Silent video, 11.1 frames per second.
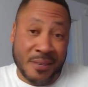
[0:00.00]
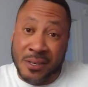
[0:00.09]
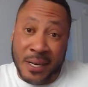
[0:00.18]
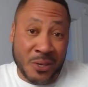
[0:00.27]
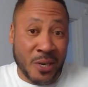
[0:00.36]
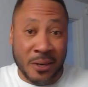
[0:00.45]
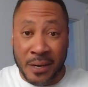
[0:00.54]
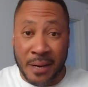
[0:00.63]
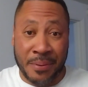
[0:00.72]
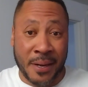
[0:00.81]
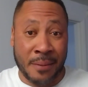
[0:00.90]
Just like a
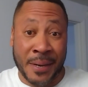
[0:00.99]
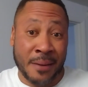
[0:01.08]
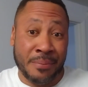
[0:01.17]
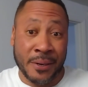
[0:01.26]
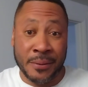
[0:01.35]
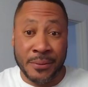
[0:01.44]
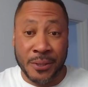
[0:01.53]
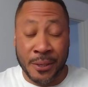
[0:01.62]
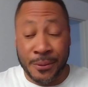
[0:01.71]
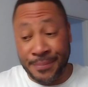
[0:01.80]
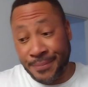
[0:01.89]
standard IPA, in my opinion.
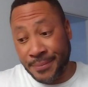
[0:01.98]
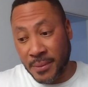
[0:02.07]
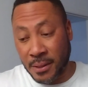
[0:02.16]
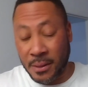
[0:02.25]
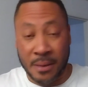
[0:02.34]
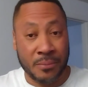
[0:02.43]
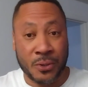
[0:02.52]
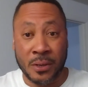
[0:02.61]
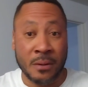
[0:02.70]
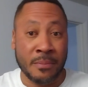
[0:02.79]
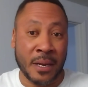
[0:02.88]
So. I'm
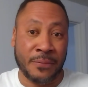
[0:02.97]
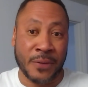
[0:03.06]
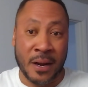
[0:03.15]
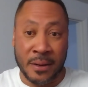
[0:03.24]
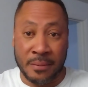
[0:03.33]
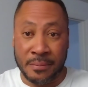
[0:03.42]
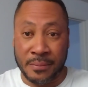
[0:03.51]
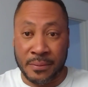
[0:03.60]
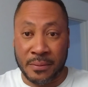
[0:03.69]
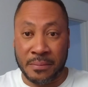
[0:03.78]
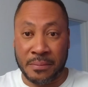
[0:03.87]
sure you may
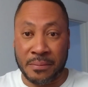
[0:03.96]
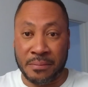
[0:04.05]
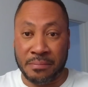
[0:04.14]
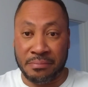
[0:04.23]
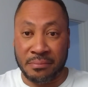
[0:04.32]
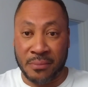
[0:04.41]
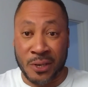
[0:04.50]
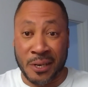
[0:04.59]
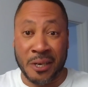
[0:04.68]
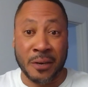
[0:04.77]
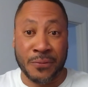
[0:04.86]
look
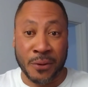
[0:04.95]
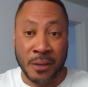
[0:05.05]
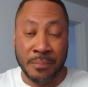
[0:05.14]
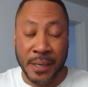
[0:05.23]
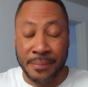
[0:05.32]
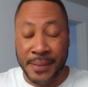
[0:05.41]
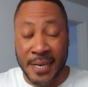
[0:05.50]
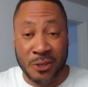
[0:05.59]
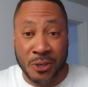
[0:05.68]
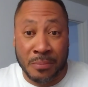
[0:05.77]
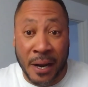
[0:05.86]
at it differently, but
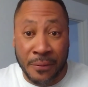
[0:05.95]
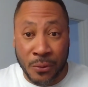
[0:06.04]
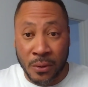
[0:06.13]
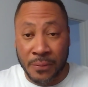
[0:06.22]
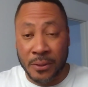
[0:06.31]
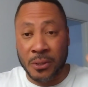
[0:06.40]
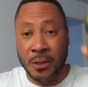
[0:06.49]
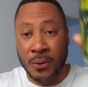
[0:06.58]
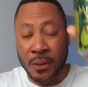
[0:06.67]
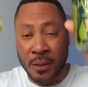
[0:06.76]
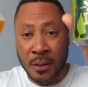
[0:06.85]
that's just my view of it.
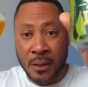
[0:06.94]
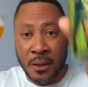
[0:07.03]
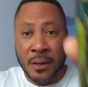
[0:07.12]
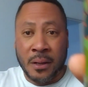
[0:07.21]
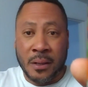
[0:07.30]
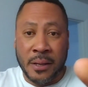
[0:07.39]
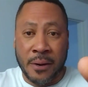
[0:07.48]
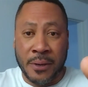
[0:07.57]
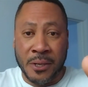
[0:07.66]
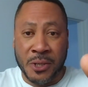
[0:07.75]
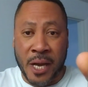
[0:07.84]
So
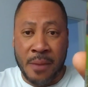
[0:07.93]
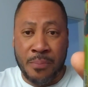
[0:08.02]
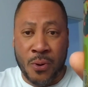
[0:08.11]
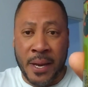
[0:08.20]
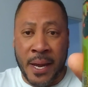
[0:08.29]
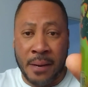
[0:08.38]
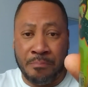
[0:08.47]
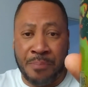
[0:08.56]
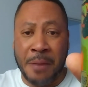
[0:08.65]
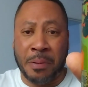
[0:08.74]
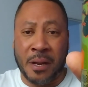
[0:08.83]
there it is, 8.8
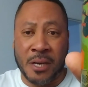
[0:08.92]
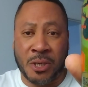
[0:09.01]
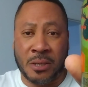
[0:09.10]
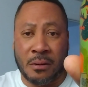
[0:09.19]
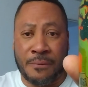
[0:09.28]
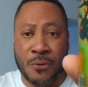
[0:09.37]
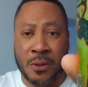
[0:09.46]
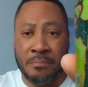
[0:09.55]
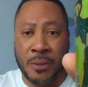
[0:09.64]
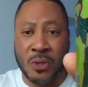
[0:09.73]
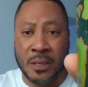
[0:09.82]
B+ for
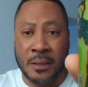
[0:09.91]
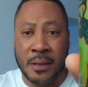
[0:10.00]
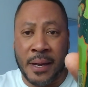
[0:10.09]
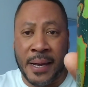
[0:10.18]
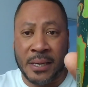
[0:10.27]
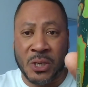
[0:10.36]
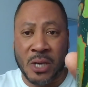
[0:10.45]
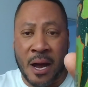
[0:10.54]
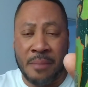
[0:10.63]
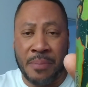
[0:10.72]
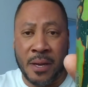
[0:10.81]
the Mutant X
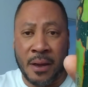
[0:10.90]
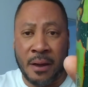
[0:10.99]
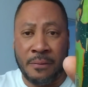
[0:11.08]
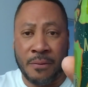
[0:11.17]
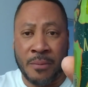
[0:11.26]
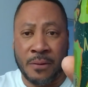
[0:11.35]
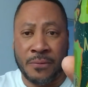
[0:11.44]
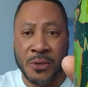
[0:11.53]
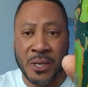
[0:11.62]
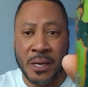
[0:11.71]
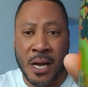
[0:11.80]
IPA from our
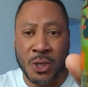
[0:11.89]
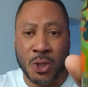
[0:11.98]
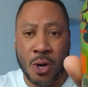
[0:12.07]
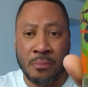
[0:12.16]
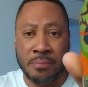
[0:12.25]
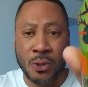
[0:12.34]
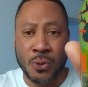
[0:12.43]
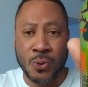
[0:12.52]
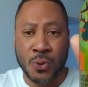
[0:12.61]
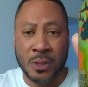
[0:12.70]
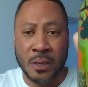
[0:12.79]
friends at Oskar
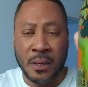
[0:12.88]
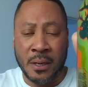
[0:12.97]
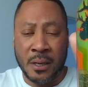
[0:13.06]
Blues.